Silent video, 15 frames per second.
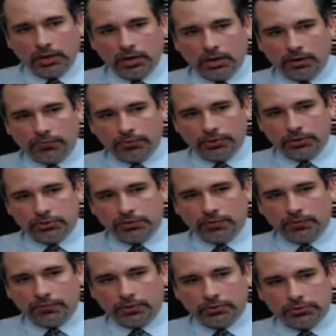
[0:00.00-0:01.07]
For those of you
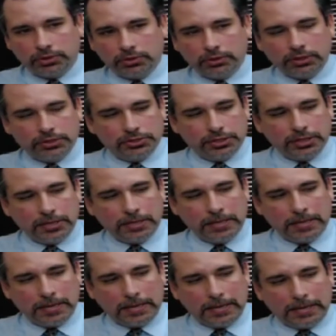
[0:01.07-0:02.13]
folks that are listening,
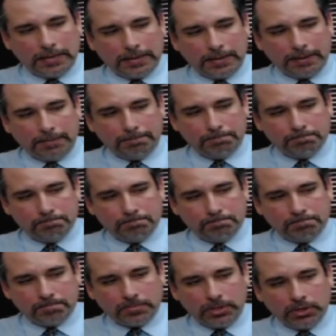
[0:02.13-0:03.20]

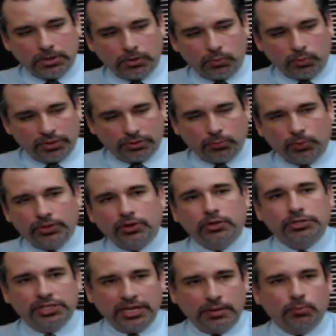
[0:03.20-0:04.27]
with our
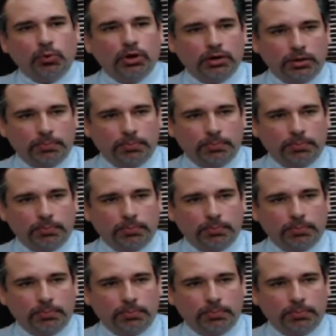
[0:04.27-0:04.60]
teamwork